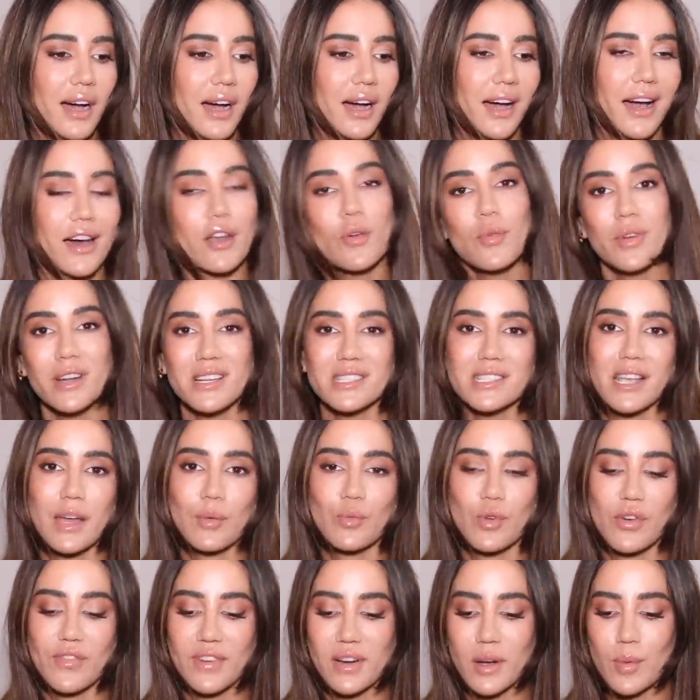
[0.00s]
I don't want to say I'm
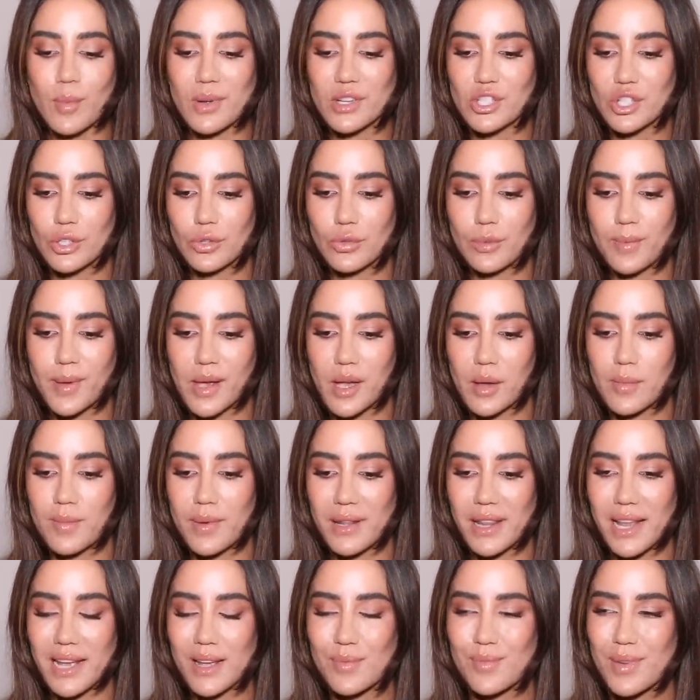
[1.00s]
not very much into pink, but
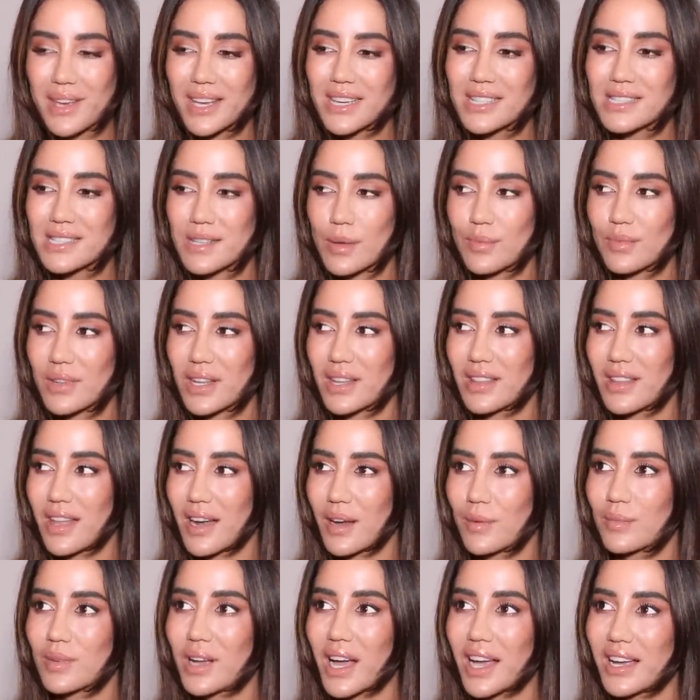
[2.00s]
like pink is something that
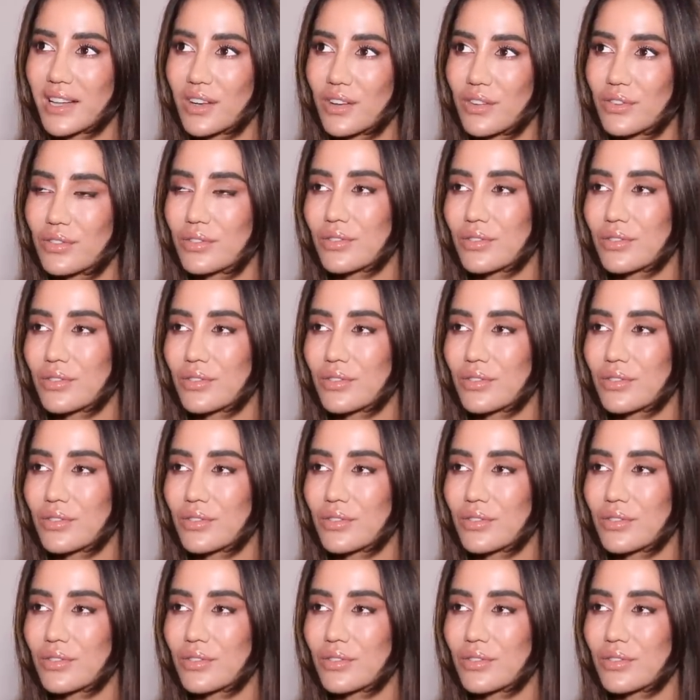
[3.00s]
I'm kind of,